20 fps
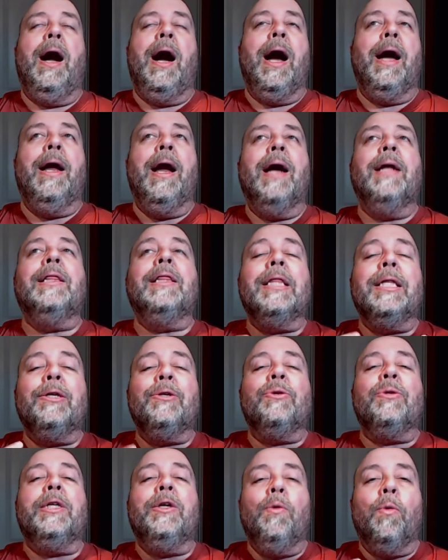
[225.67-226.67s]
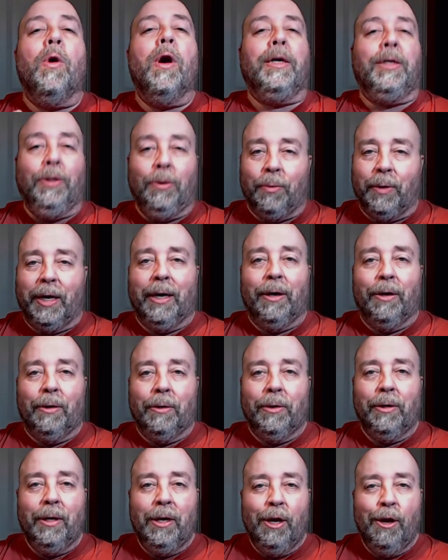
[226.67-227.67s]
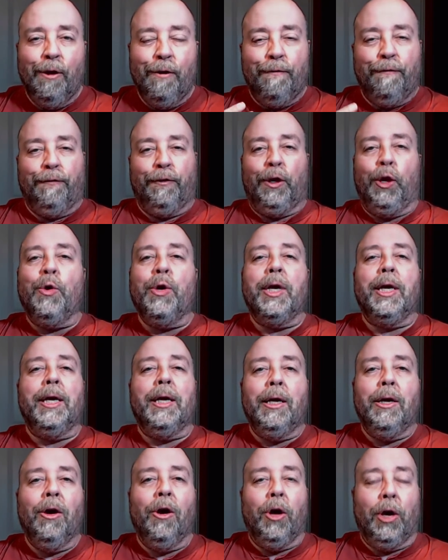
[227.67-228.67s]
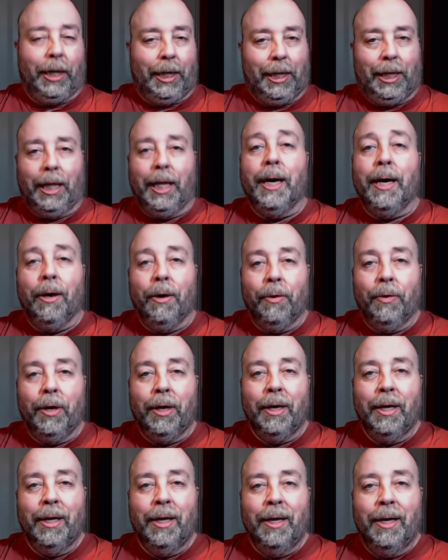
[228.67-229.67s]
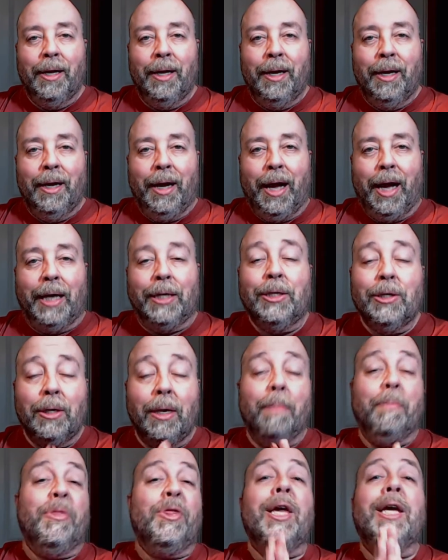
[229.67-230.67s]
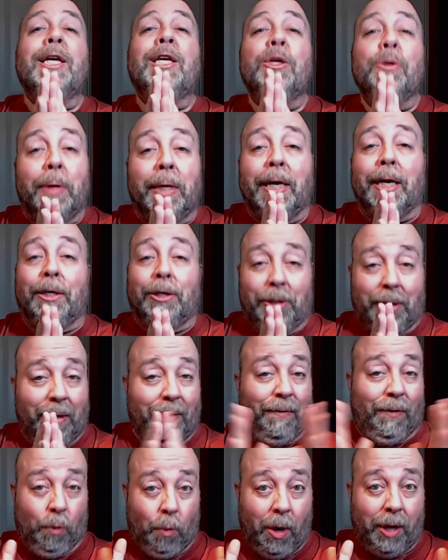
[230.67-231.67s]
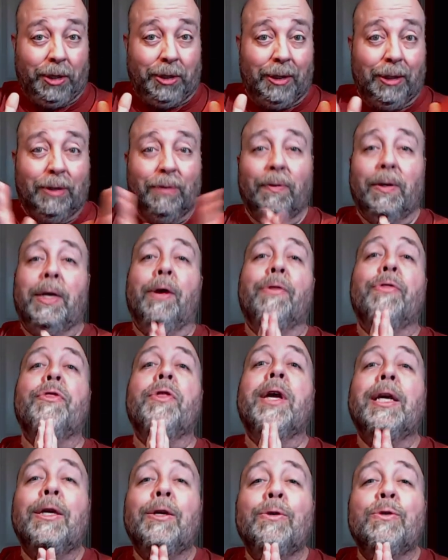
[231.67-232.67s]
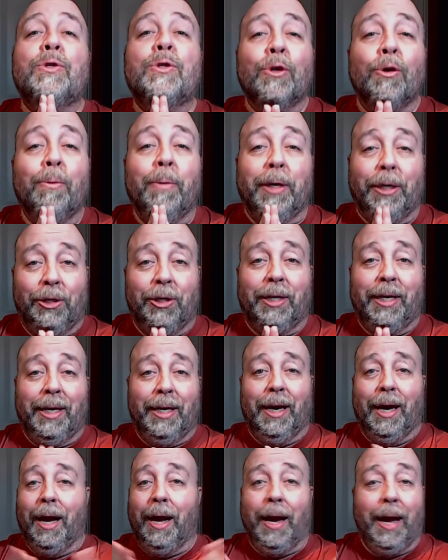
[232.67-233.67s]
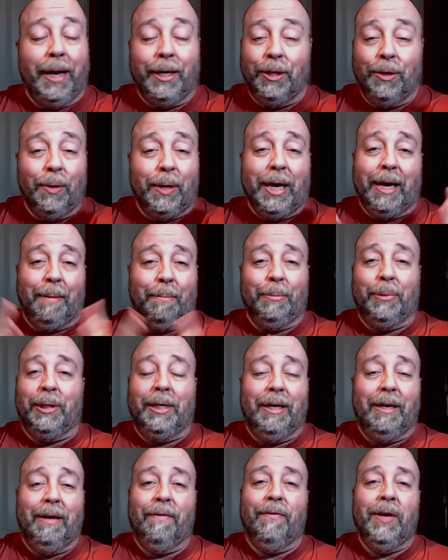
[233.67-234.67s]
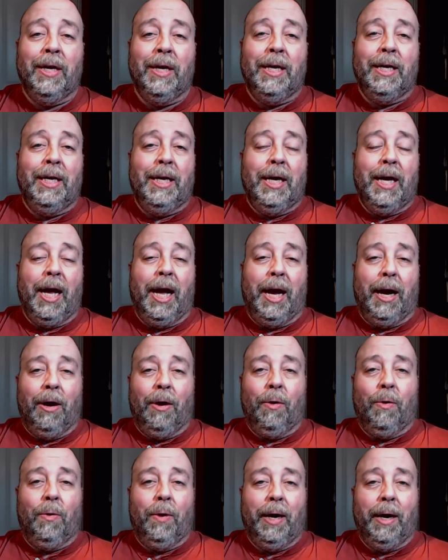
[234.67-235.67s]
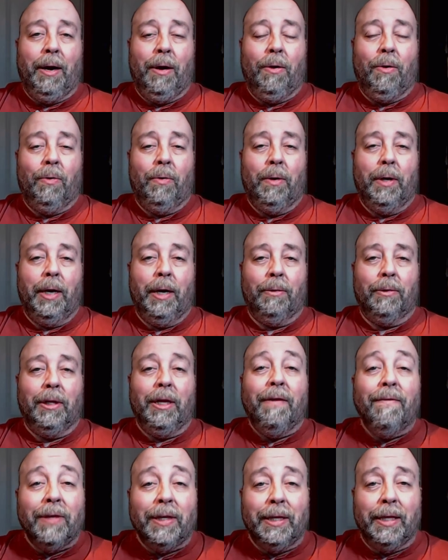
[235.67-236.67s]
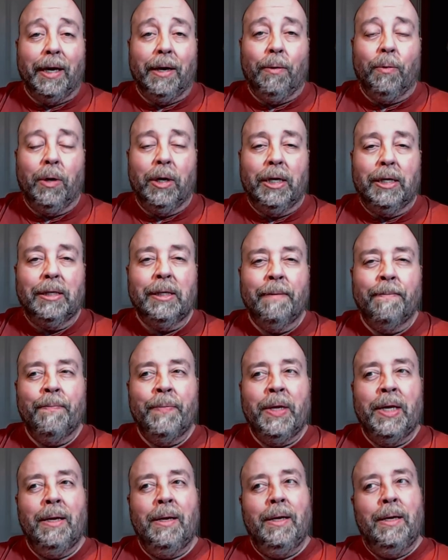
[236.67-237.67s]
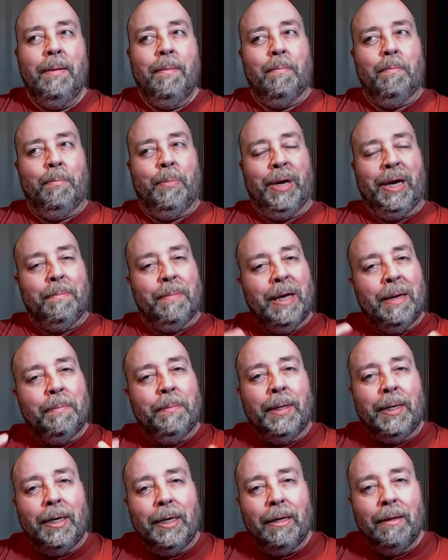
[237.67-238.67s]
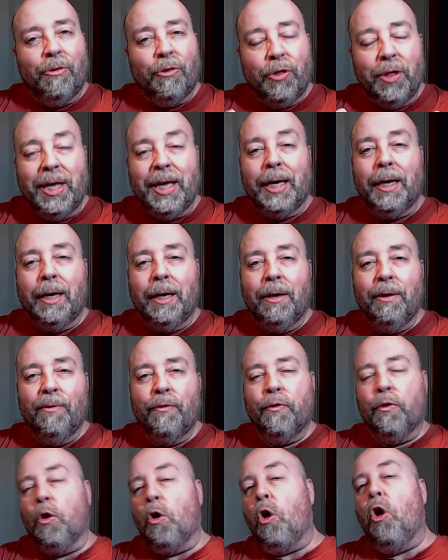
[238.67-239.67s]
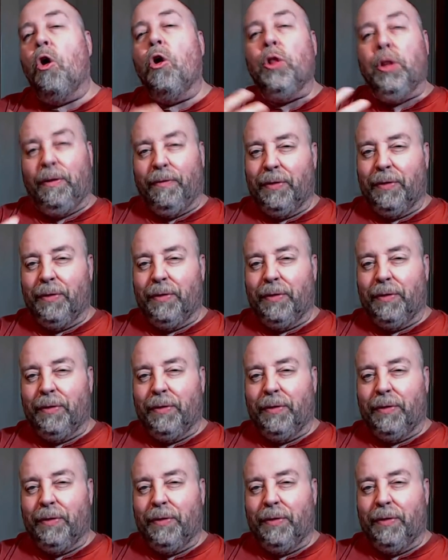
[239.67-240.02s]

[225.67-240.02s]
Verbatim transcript: I, I literally walked around floating on a cloud. I thank you again, Janel. If you're watching this video, thank you so much again. I, I, you can't believe how how how lovely that was. But it made me think for all